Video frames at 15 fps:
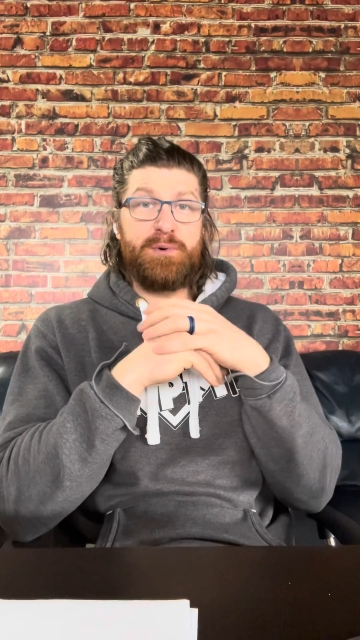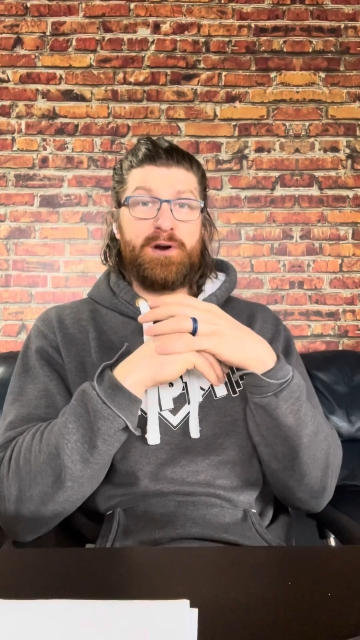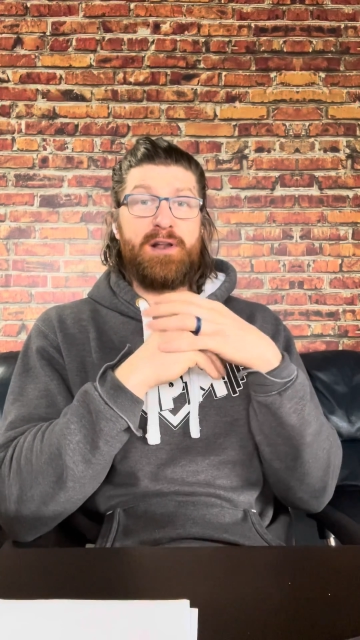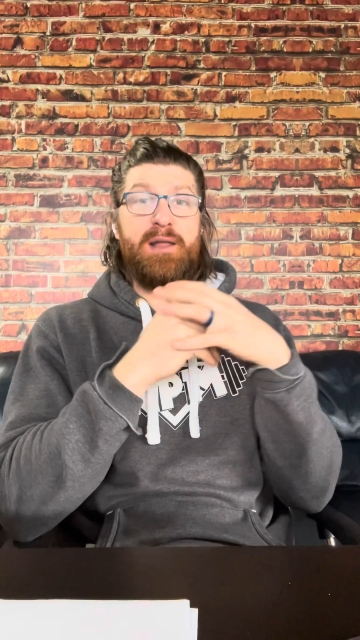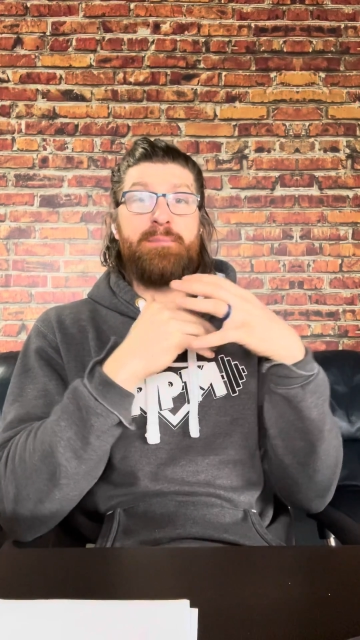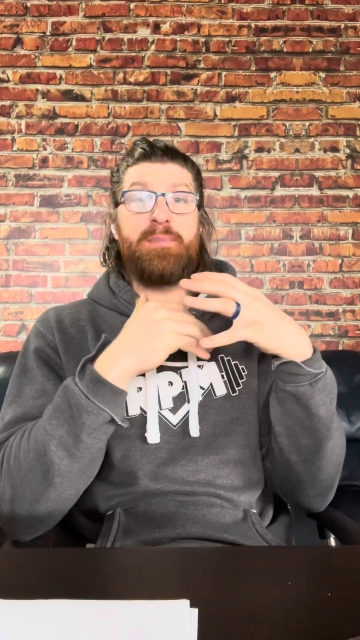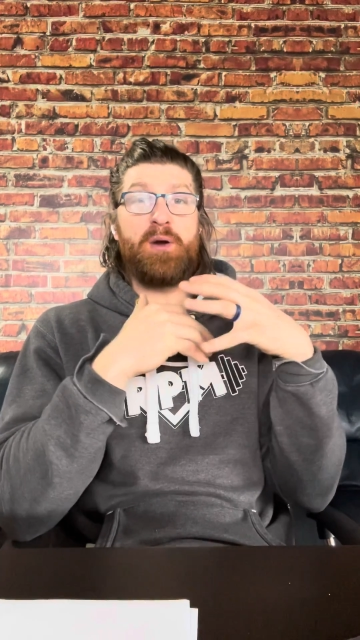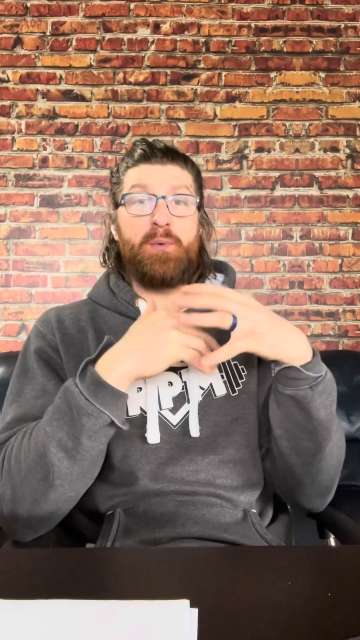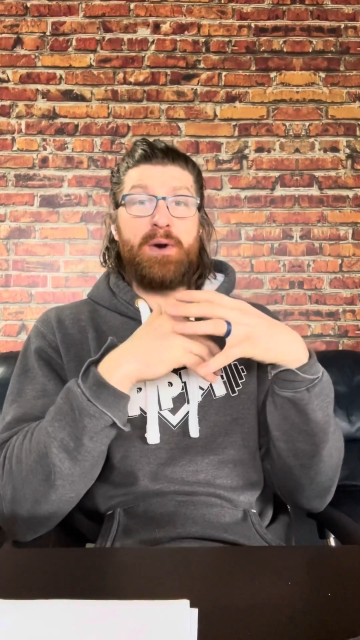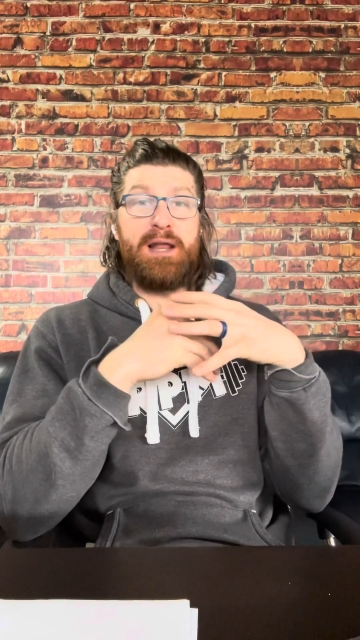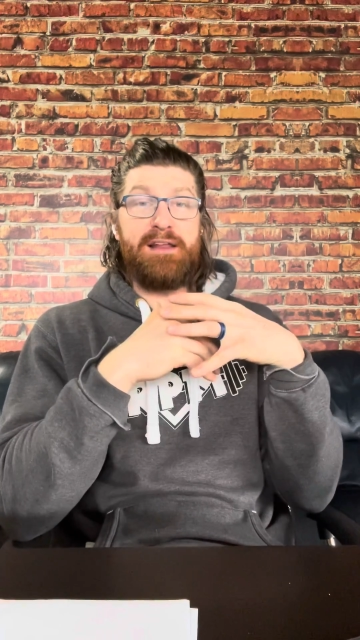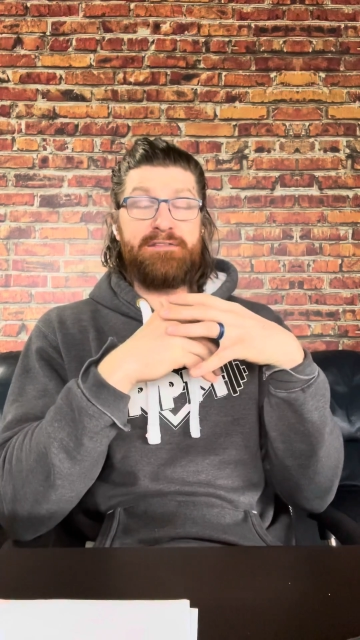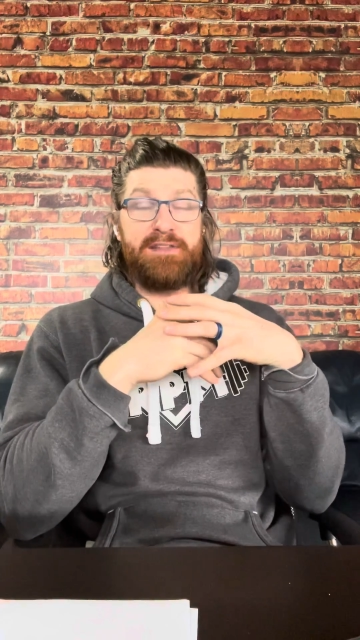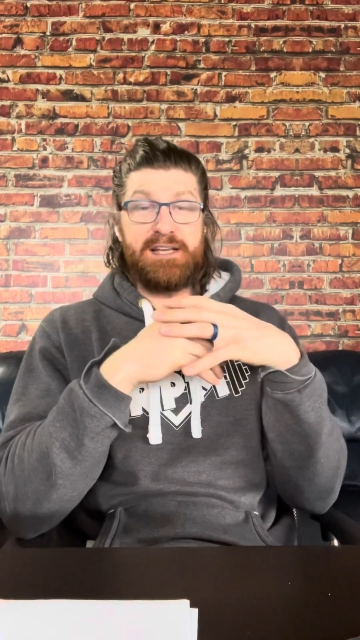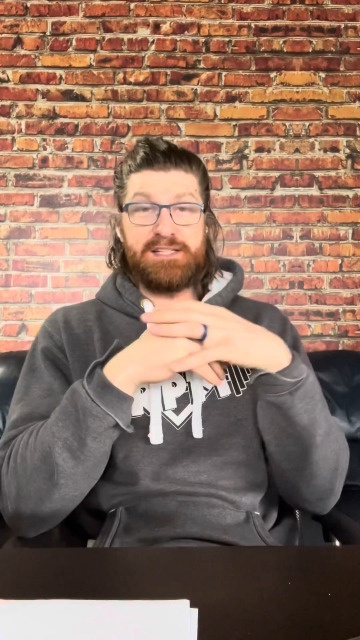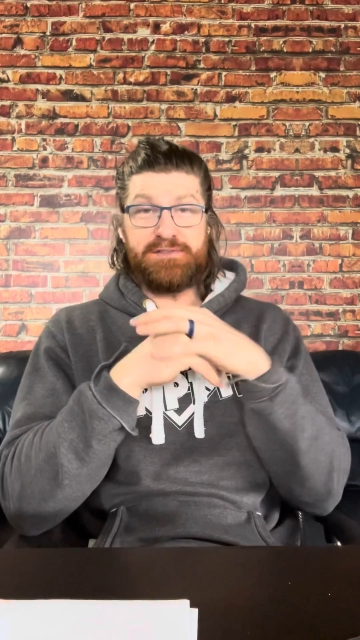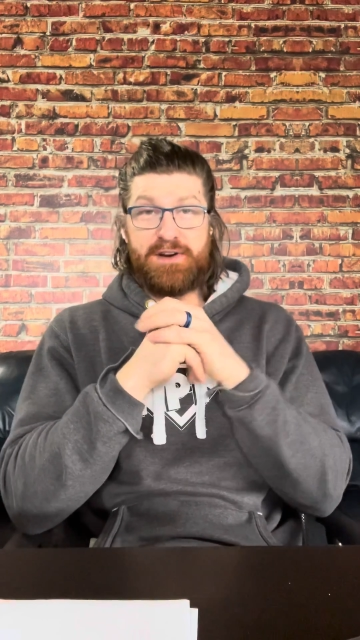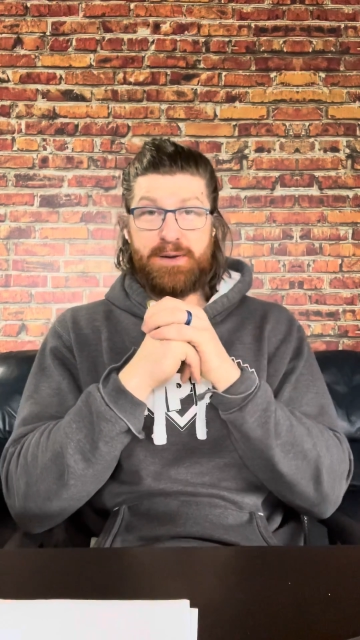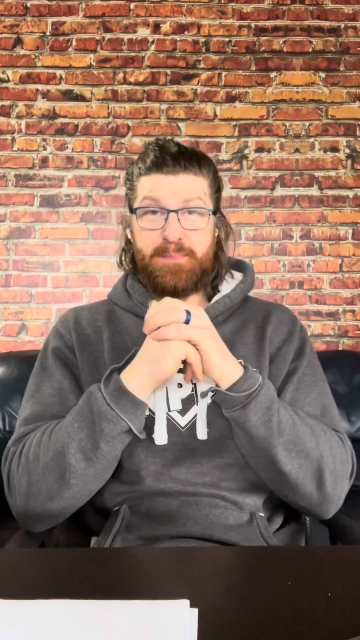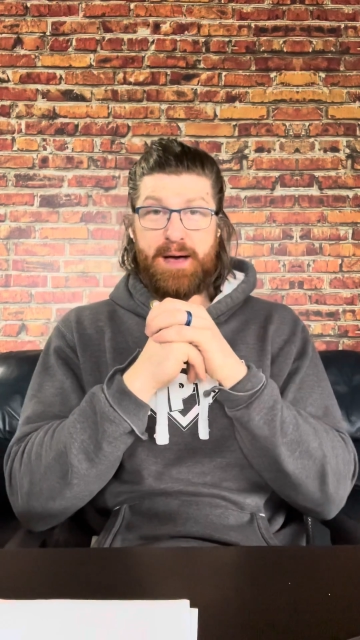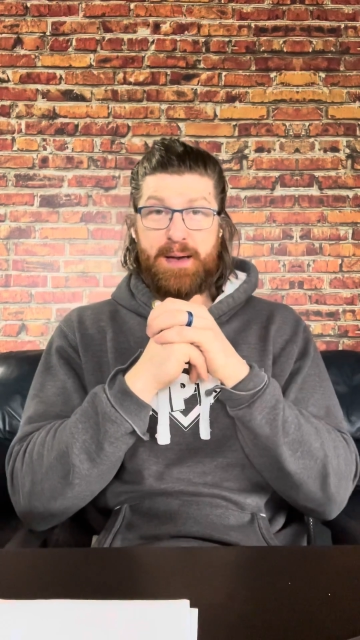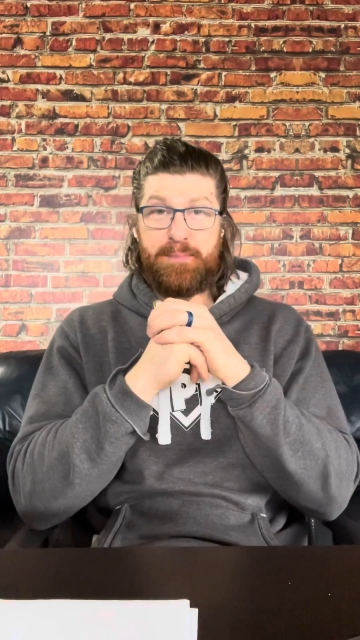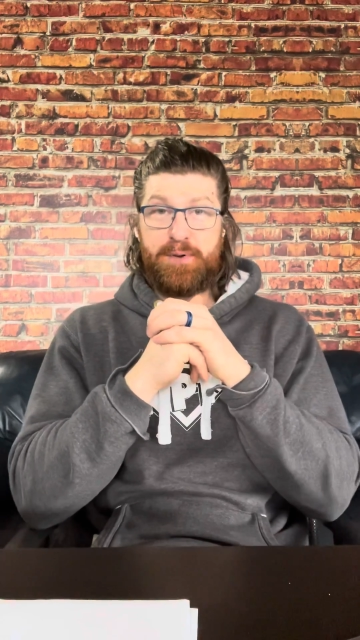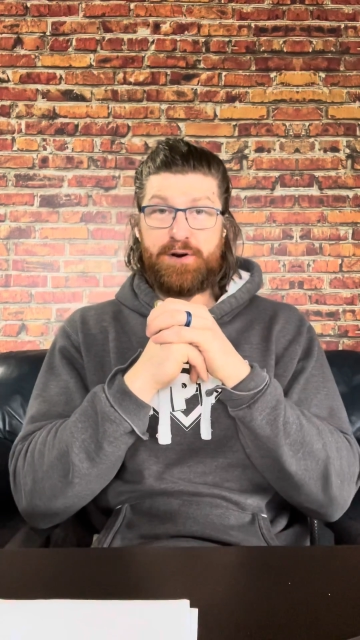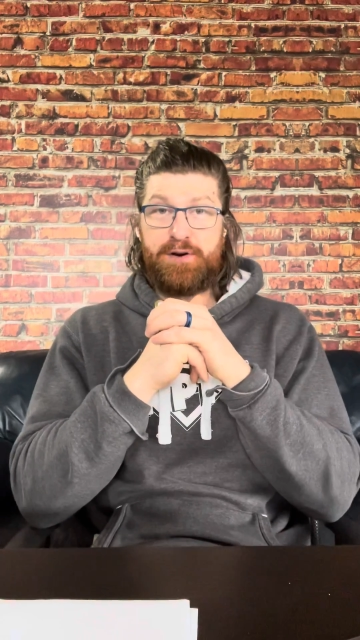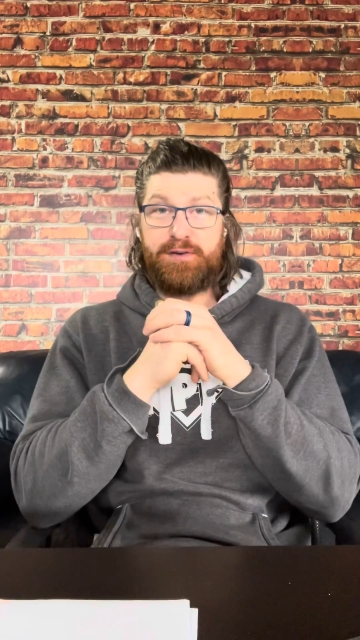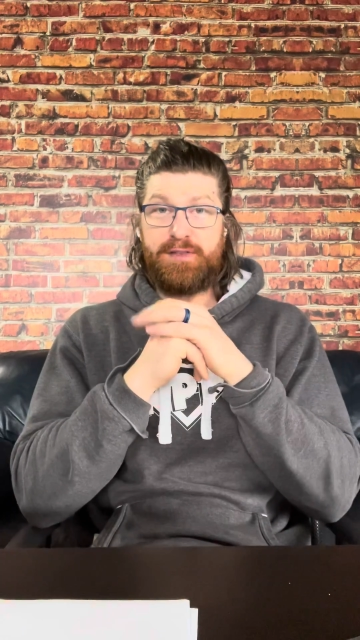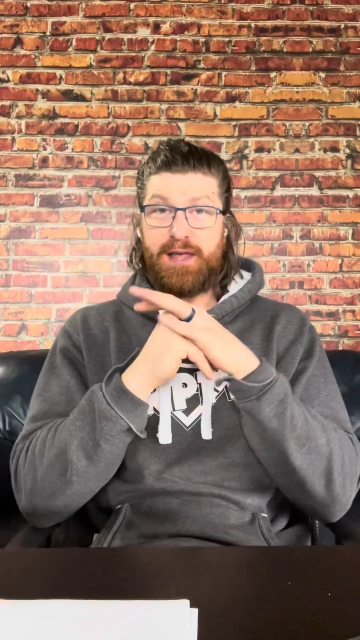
where Olympic weightlifting is very popular,